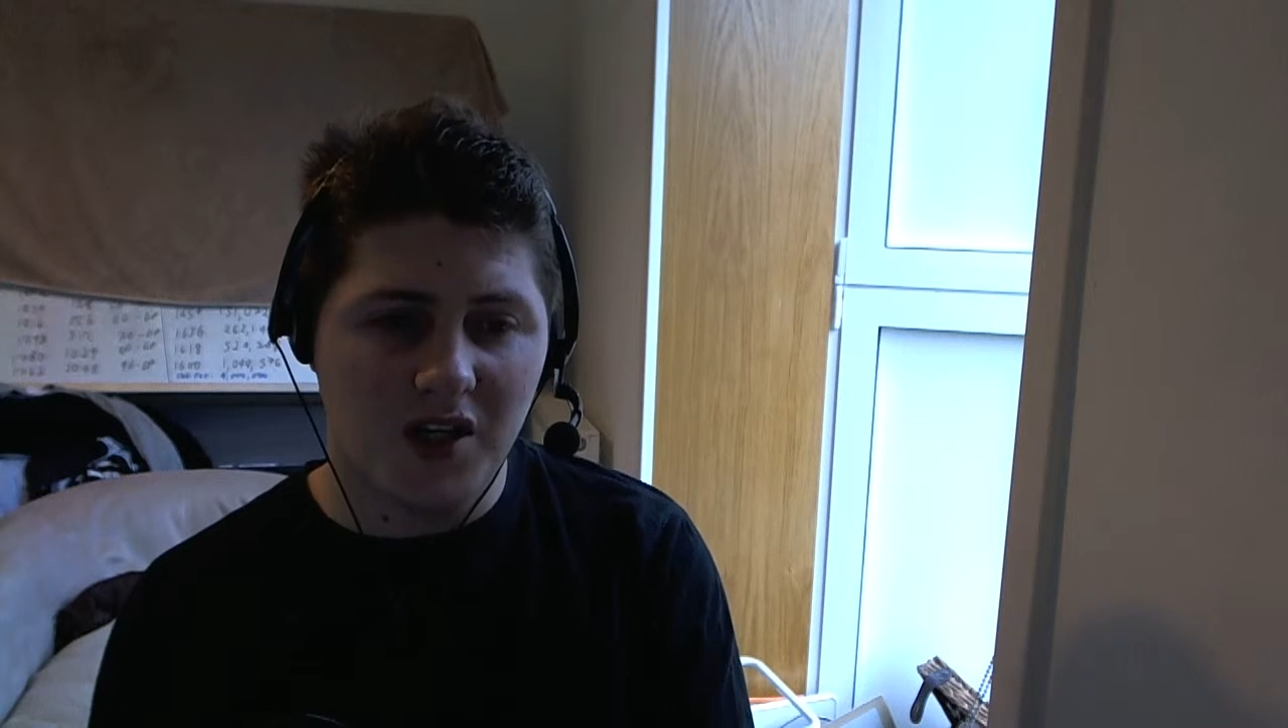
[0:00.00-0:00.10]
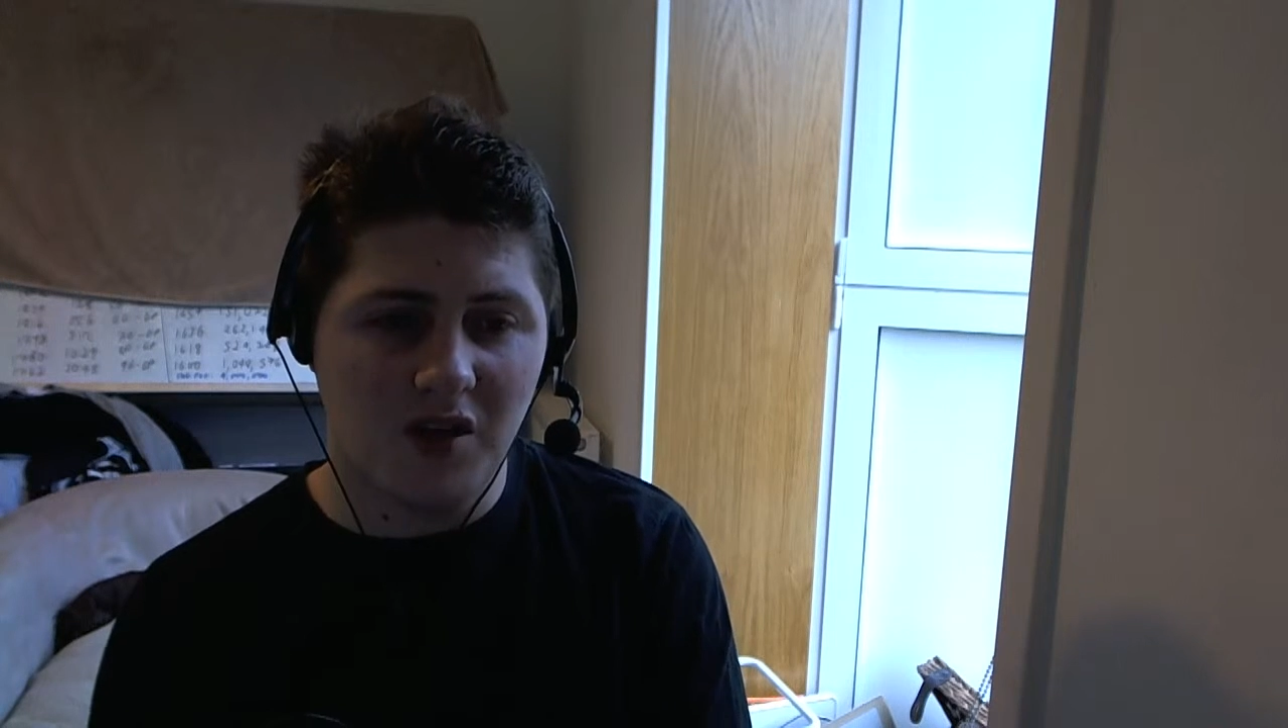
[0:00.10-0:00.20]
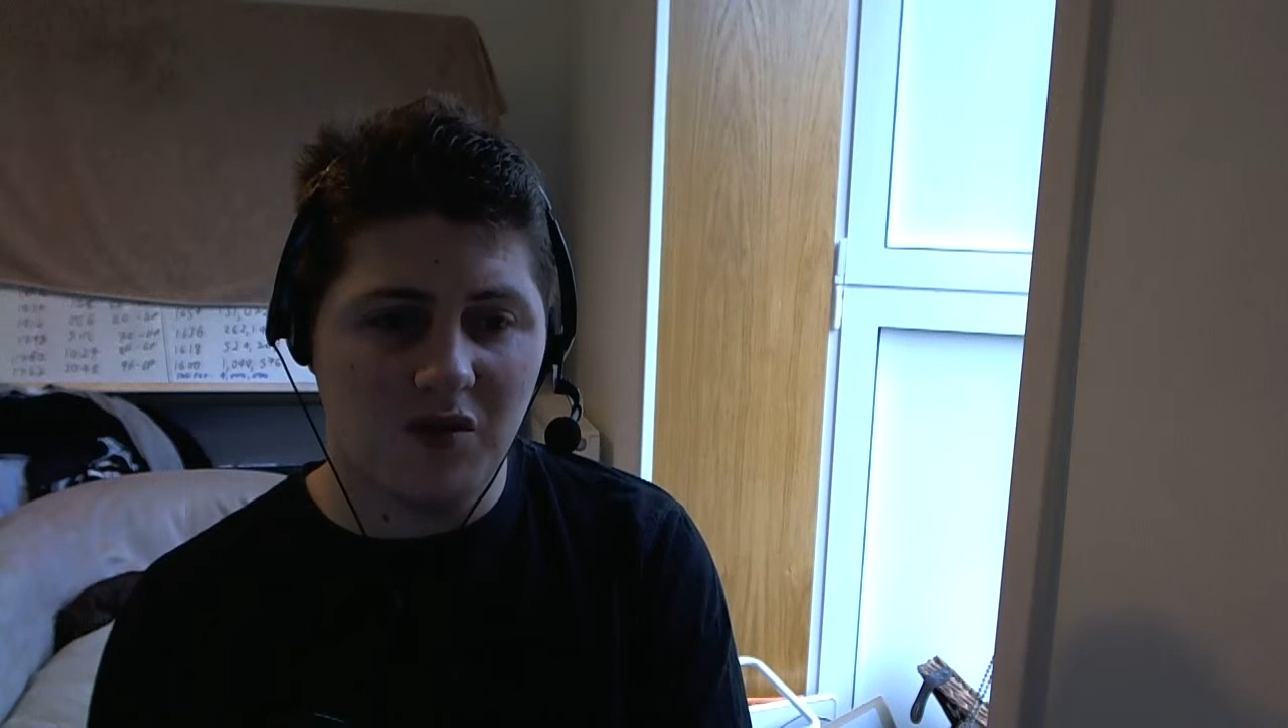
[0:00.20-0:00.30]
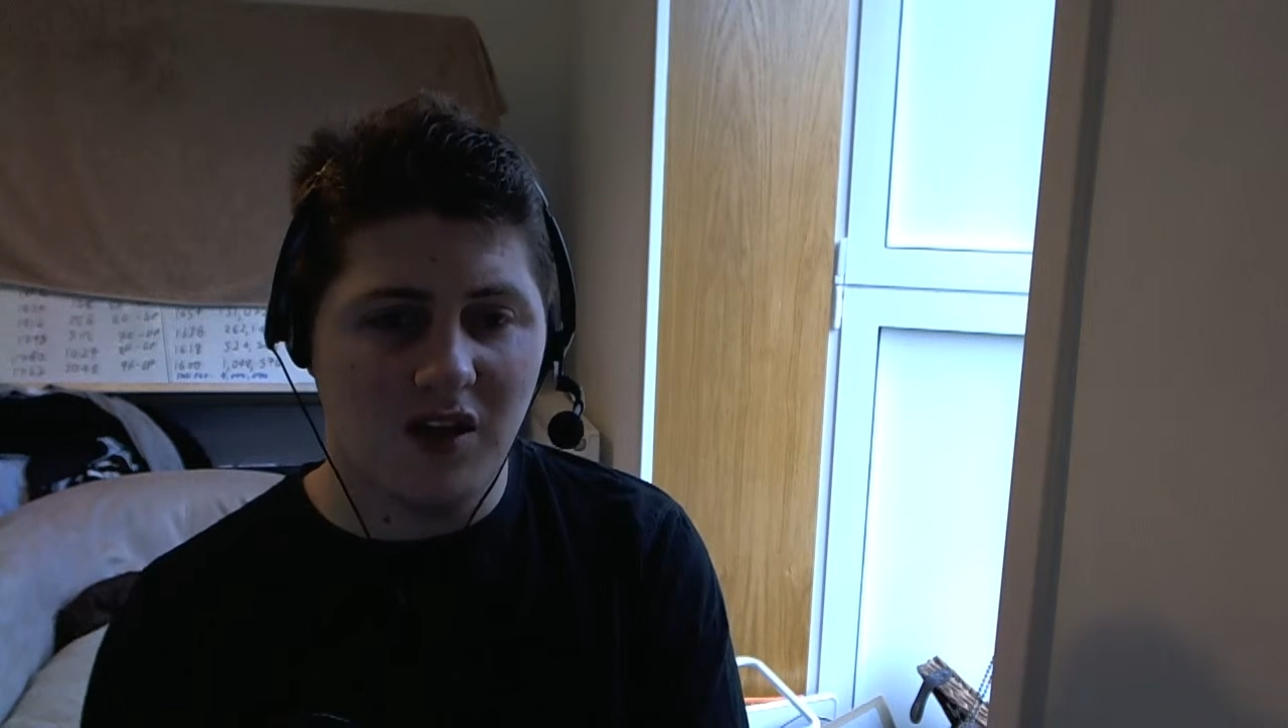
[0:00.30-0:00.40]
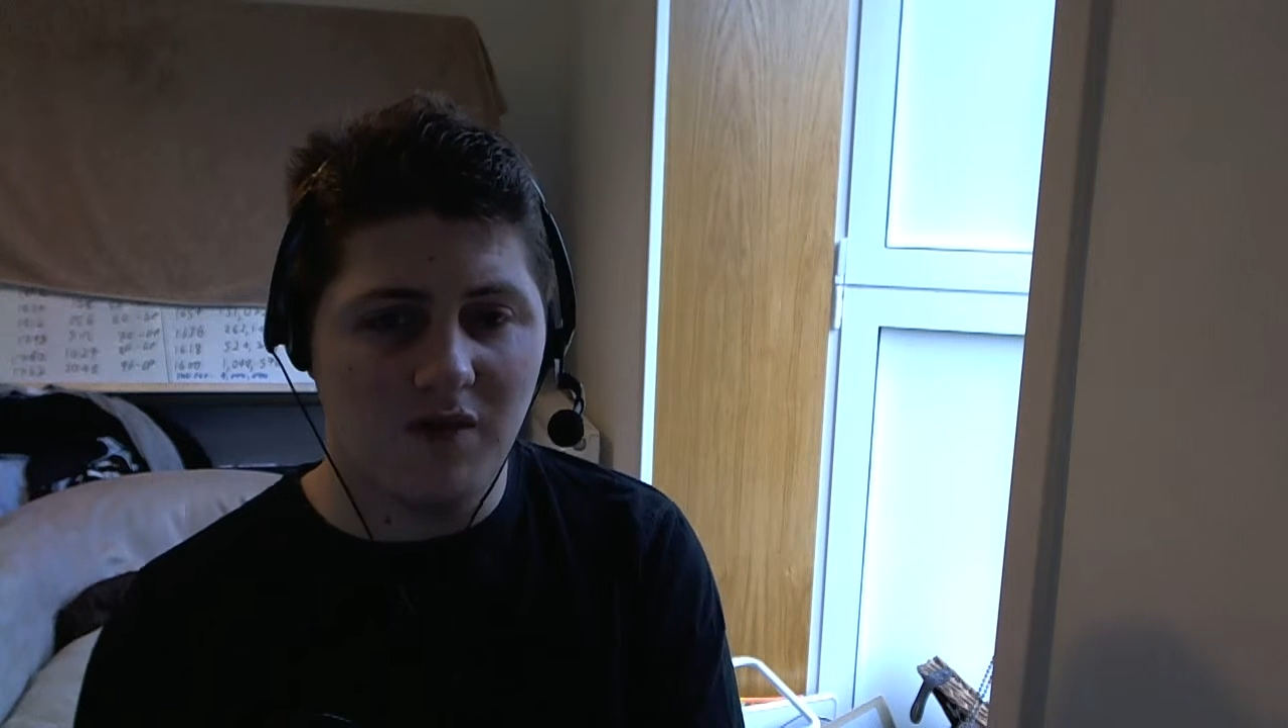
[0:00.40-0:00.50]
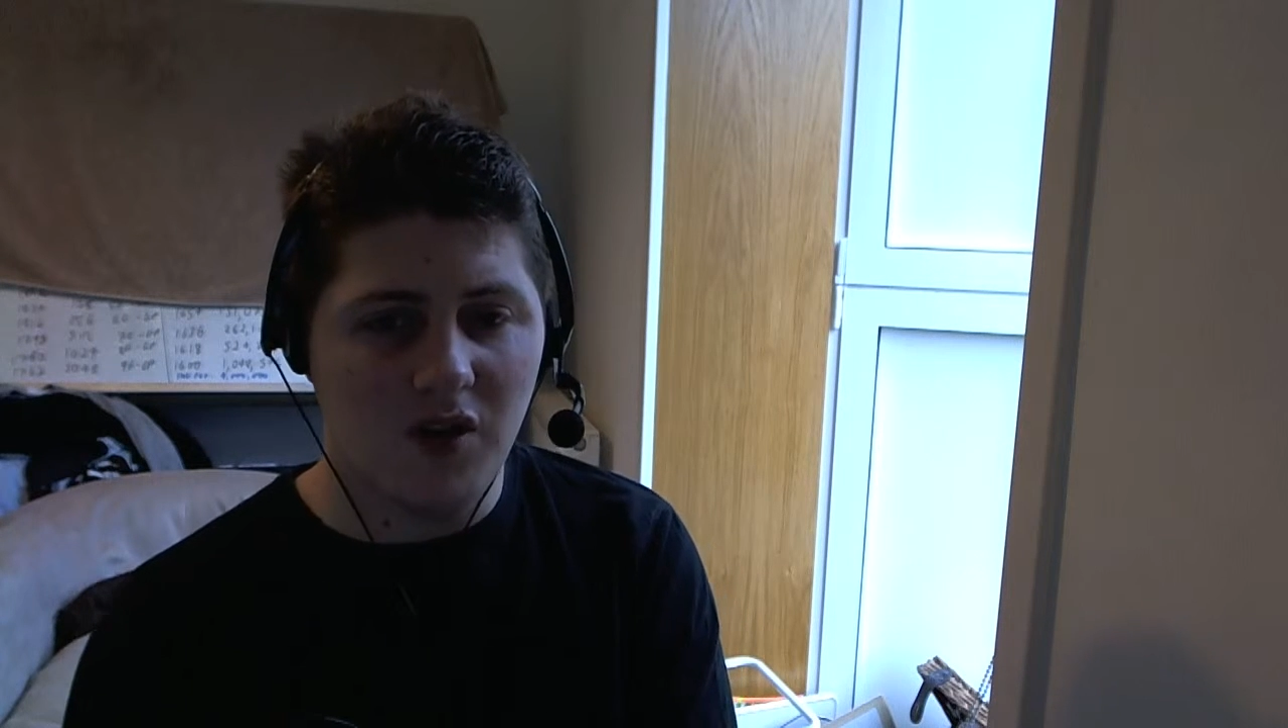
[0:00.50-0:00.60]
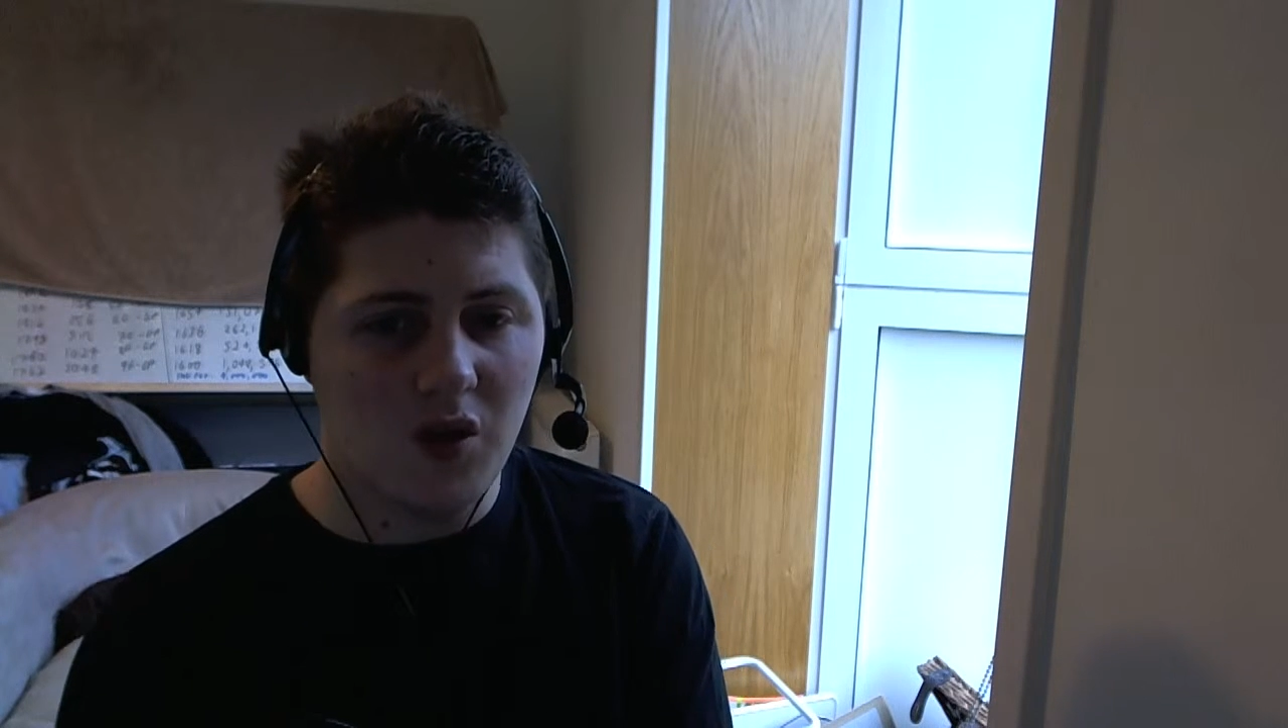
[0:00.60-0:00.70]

I don't get